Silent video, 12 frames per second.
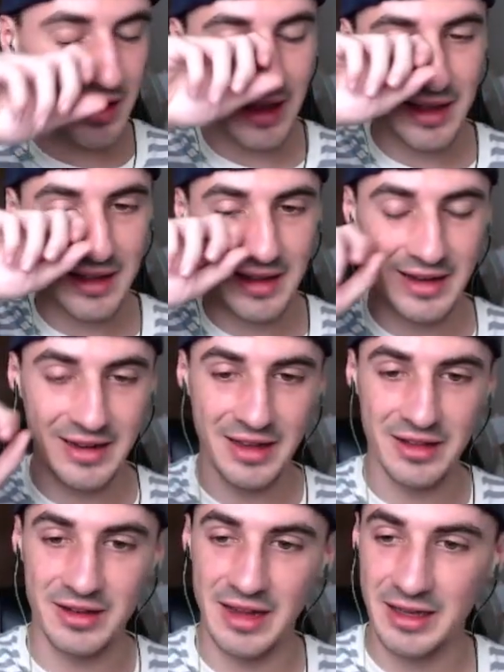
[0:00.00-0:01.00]
that, and now
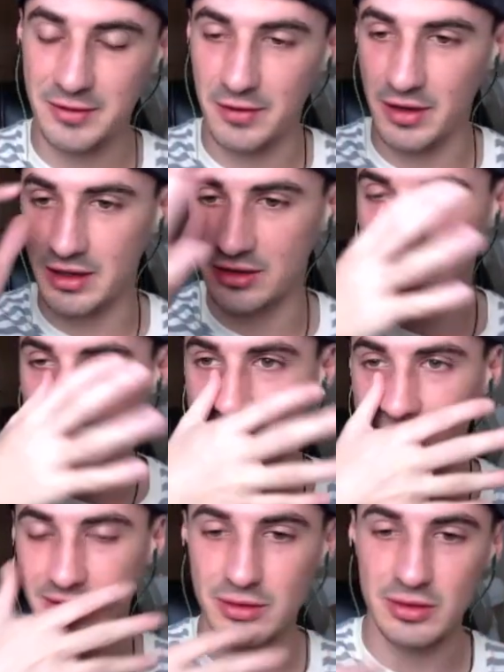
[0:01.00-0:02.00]
the next fucking
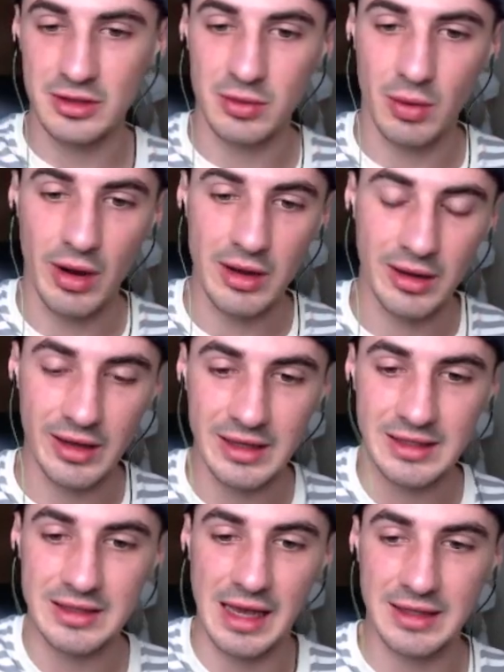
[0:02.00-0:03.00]
chapter is called Twilight
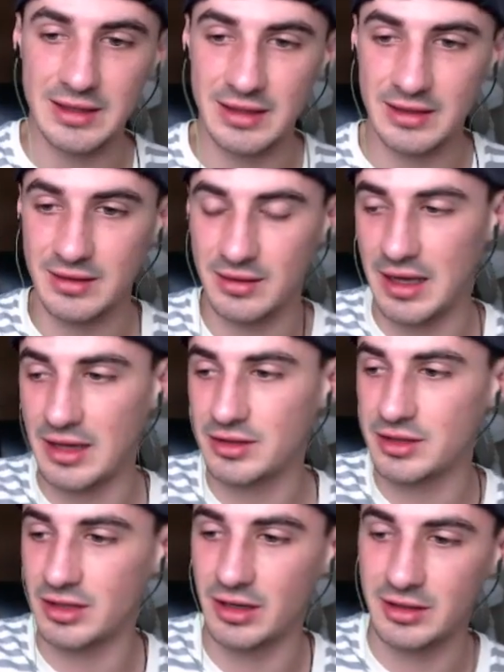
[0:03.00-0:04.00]
Assassin. That
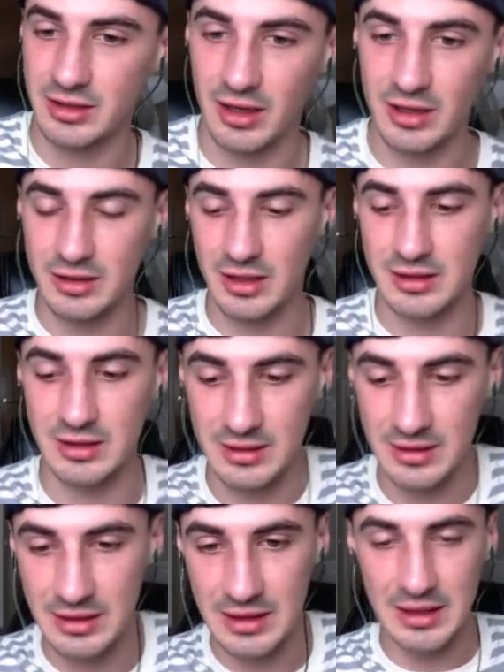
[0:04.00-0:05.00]
sucks ass, doesn't
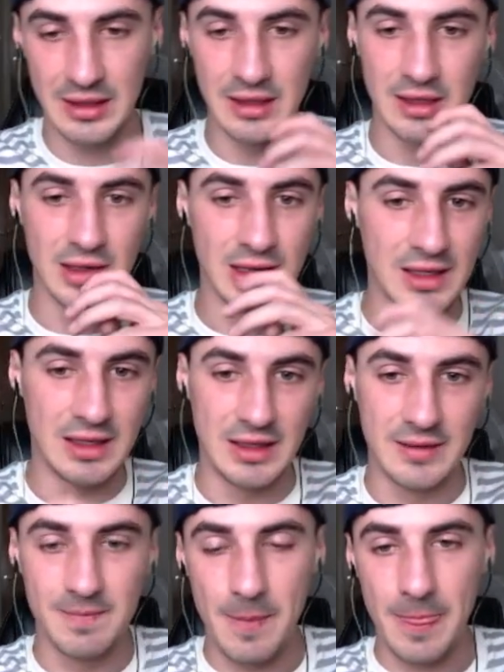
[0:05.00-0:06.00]
it?
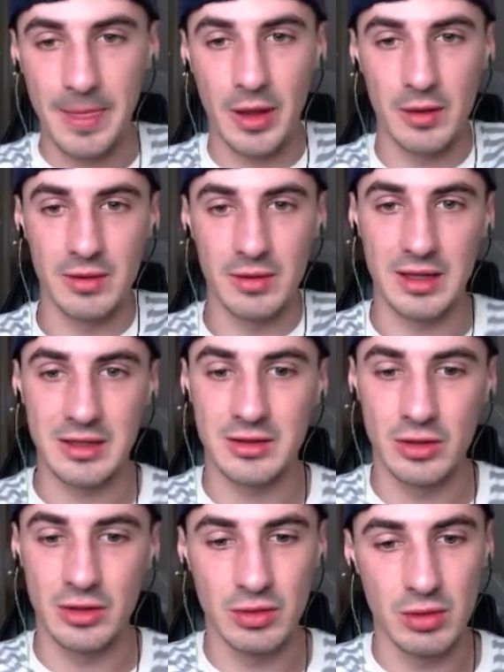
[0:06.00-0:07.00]
Hopefully that's not
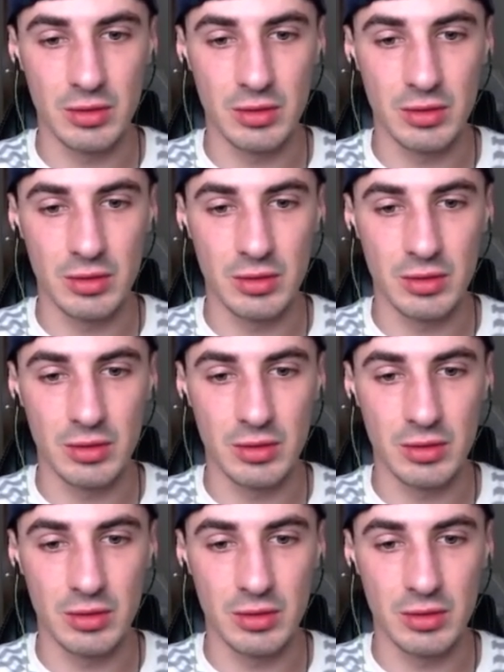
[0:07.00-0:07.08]
what we're